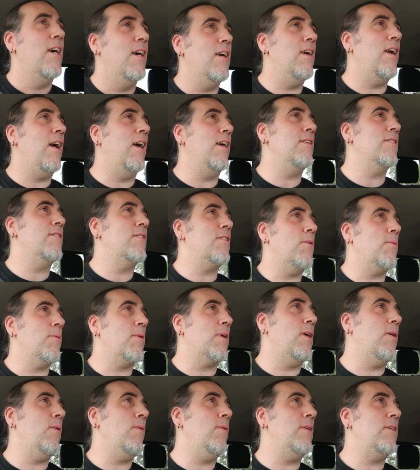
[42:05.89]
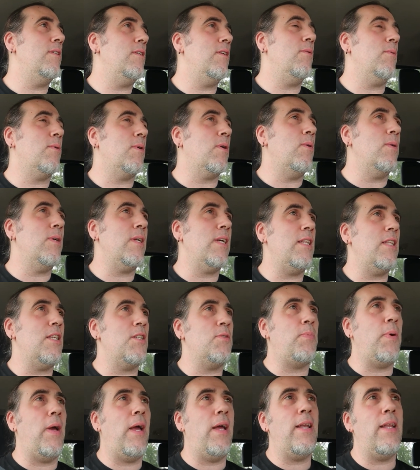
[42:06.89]
All right, so we're going. We're going to get
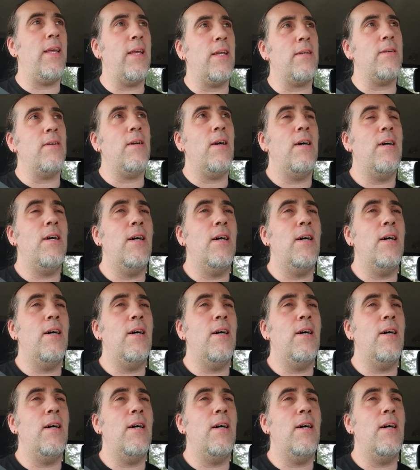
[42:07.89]
this painting.